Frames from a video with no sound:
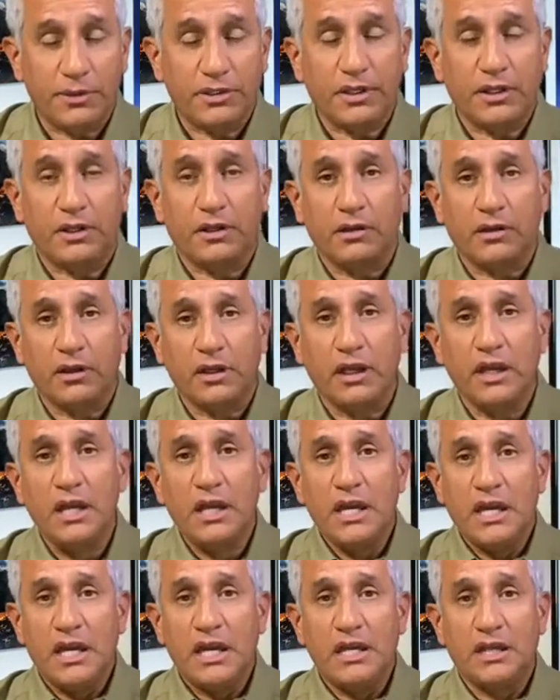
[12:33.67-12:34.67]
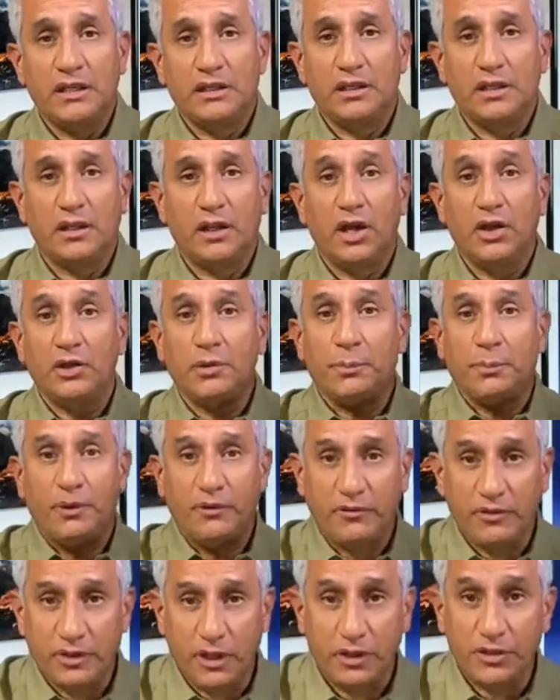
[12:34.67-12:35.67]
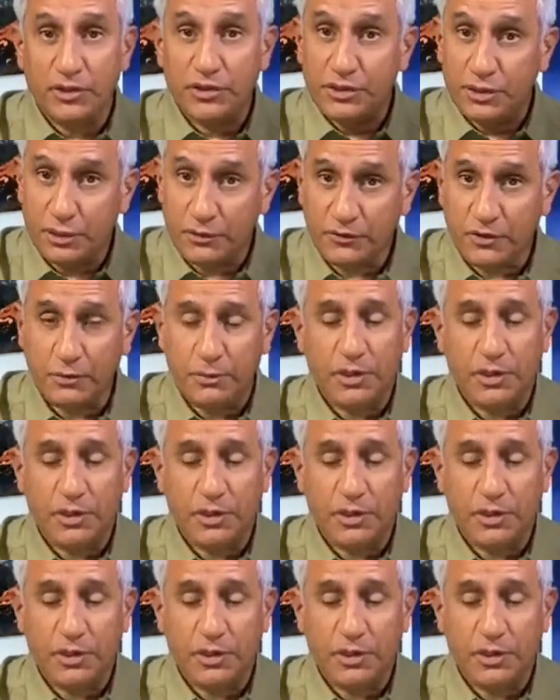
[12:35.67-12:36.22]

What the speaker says: particularly in underserved